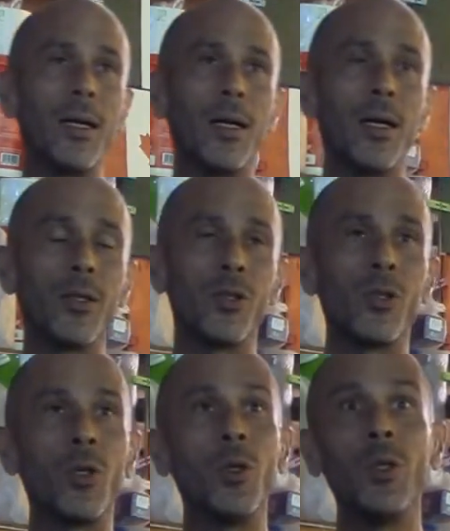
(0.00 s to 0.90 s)

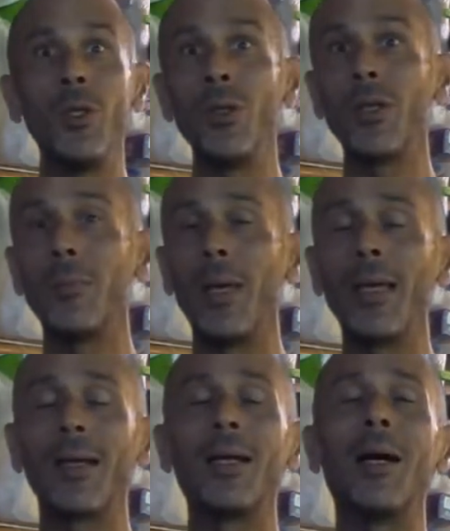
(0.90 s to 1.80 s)
So you can make
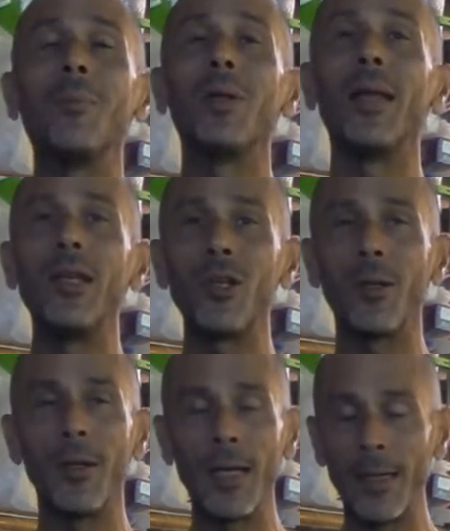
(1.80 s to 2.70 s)
a combination.
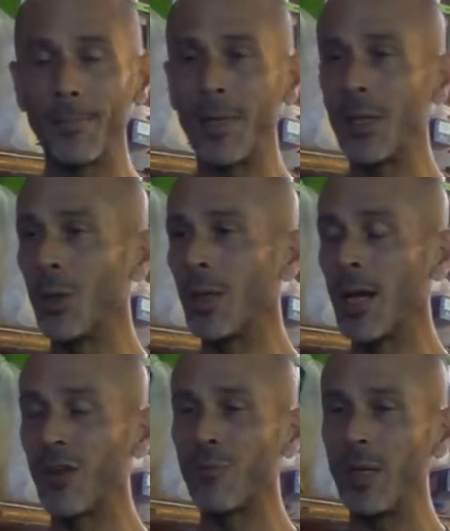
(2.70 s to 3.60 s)
I know a
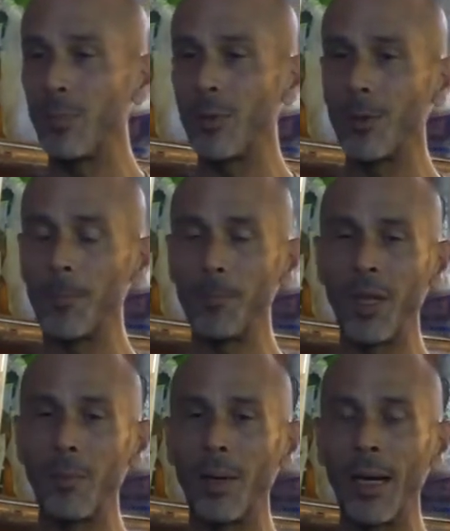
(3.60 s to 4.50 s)
lot of people,
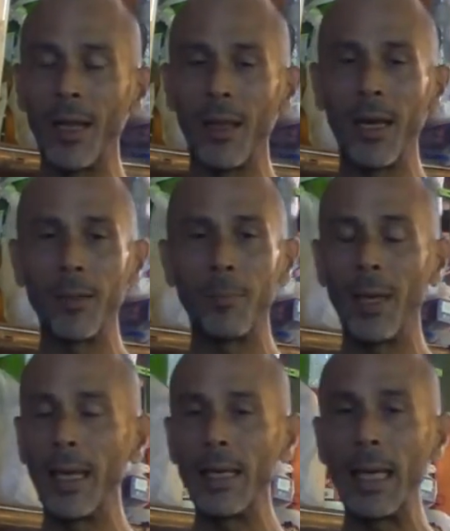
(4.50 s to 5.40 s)
they buy that
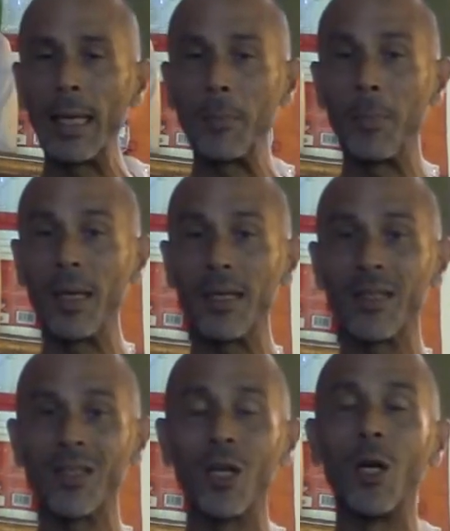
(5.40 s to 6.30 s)
pancake
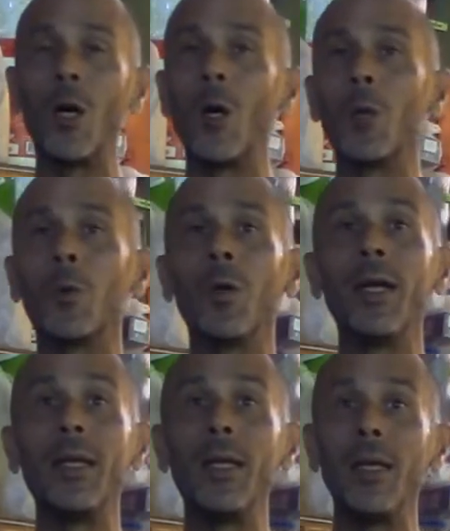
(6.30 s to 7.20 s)
mix
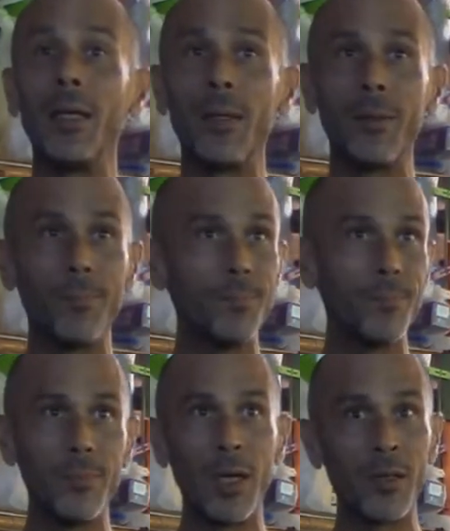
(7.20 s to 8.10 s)
already
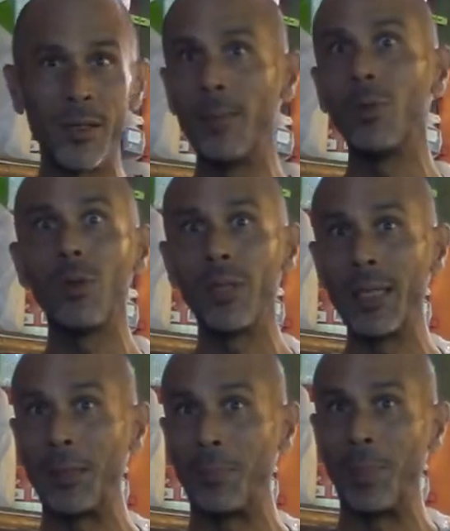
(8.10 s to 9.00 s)
assembled
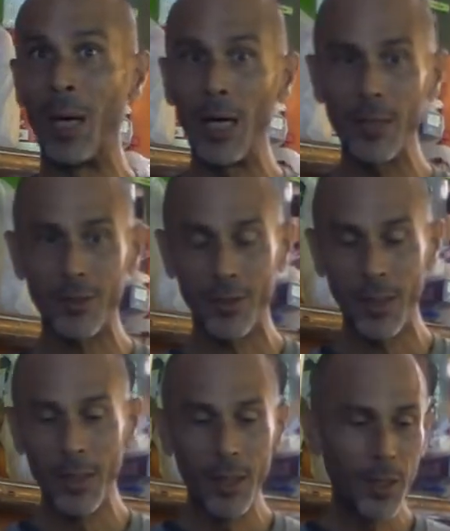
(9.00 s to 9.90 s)
in a box.
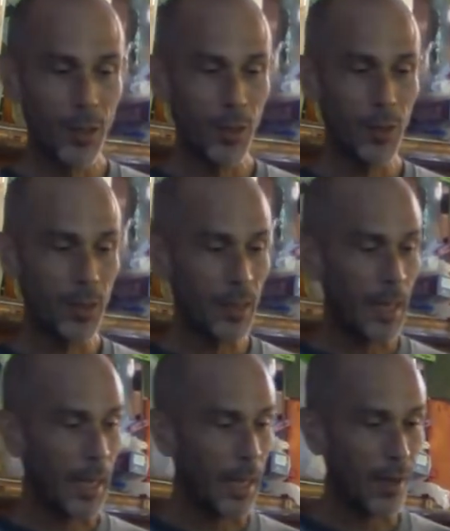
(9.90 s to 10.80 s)
You can
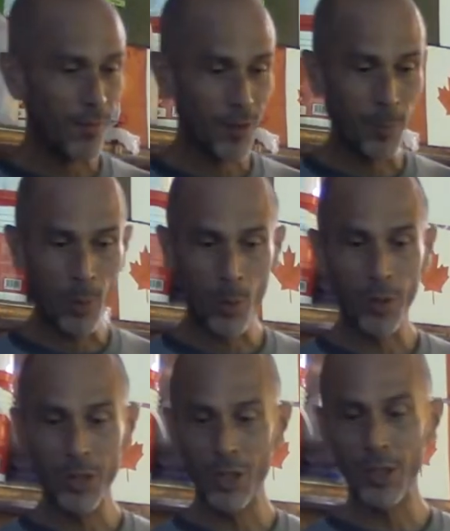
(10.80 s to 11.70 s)
have a
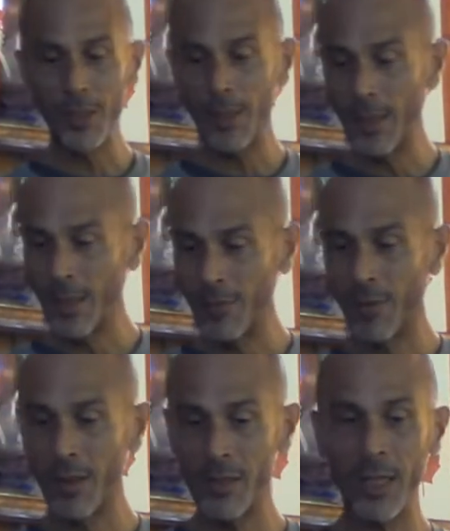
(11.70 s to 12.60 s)
portion of
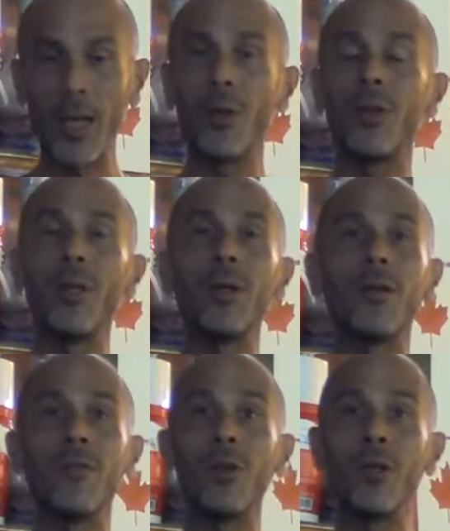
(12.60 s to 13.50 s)
this healthier
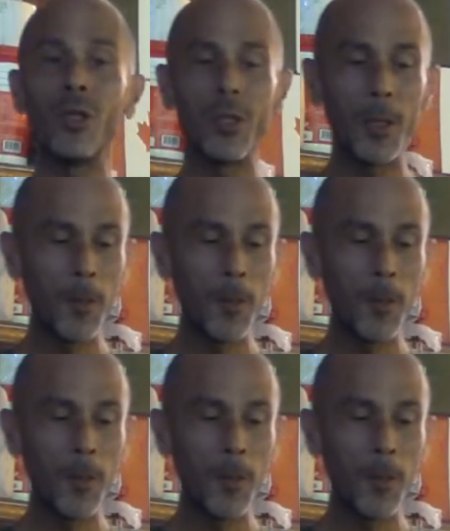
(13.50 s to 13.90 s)
version